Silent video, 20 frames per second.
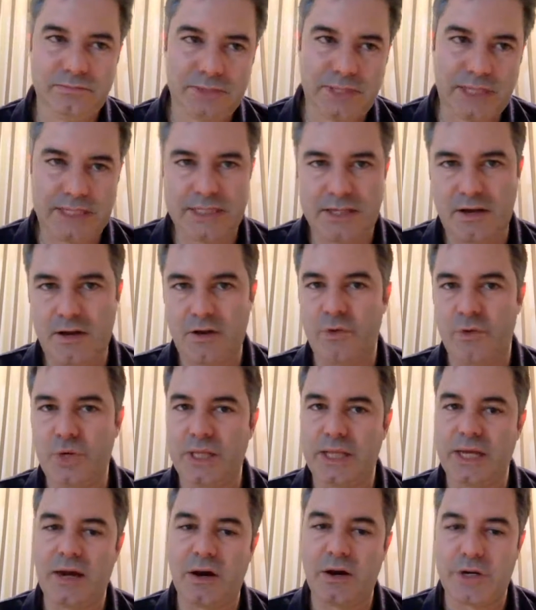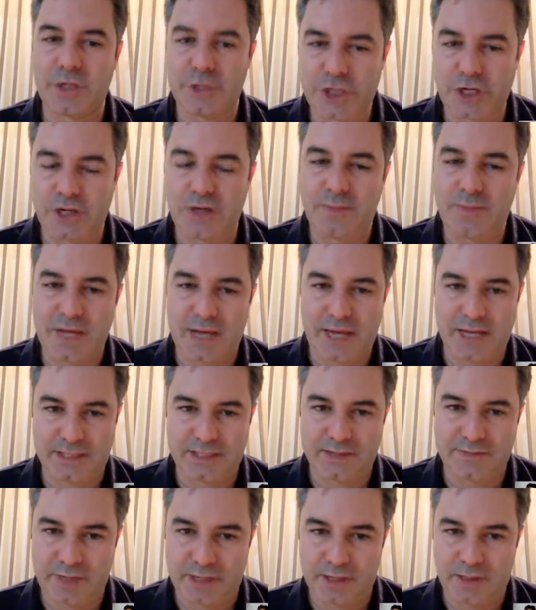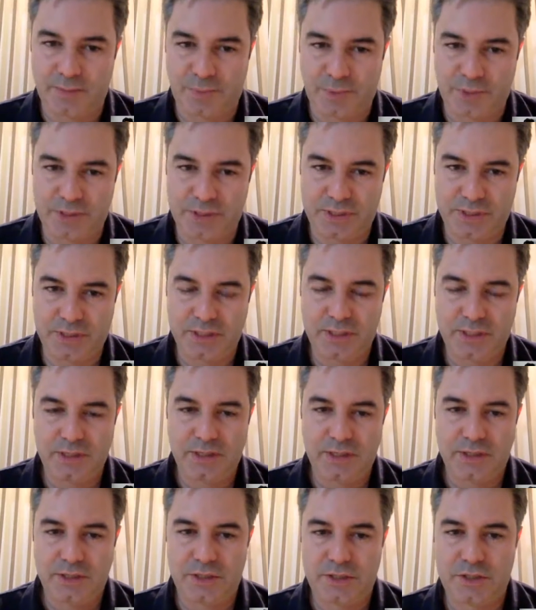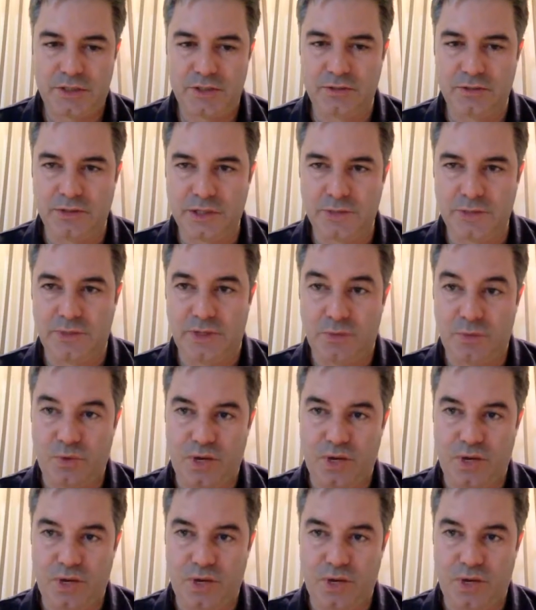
that's not really our job as developers to do it.